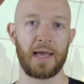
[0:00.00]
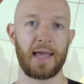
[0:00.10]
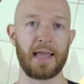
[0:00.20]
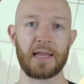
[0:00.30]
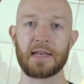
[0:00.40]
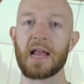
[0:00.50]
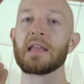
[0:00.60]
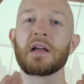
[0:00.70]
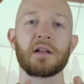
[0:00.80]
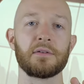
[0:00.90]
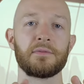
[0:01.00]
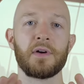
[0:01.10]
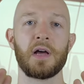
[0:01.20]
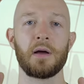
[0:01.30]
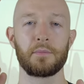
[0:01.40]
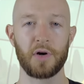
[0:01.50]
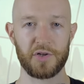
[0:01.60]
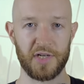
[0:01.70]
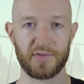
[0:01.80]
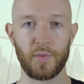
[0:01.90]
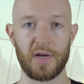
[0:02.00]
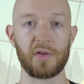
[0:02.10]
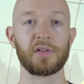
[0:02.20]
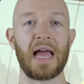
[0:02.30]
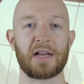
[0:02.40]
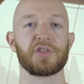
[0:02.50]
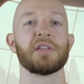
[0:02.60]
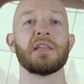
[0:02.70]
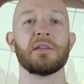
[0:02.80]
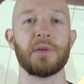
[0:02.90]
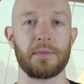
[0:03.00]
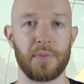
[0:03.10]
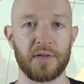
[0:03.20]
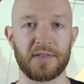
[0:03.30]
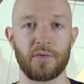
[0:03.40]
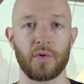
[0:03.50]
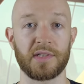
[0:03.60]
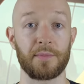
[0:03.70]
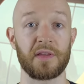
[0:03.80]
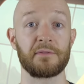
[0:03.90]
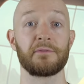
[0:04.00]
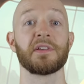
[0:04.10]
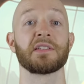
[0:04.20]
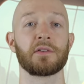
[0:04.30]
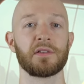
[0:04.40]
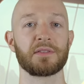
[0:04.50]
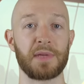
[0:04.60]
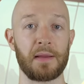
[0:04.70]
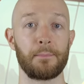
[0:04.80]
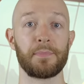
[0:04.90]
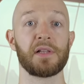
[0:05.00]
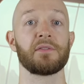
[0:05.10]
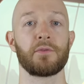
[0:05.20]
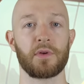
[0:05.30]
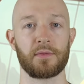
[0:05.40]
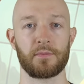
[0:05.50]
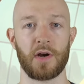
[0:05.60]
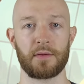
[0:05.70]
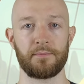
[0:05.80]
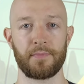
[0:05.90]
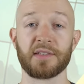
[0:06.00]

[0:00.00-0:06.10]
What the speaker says: and any kind of projects where you'll actually need to be in person or something physical is being built for them, right?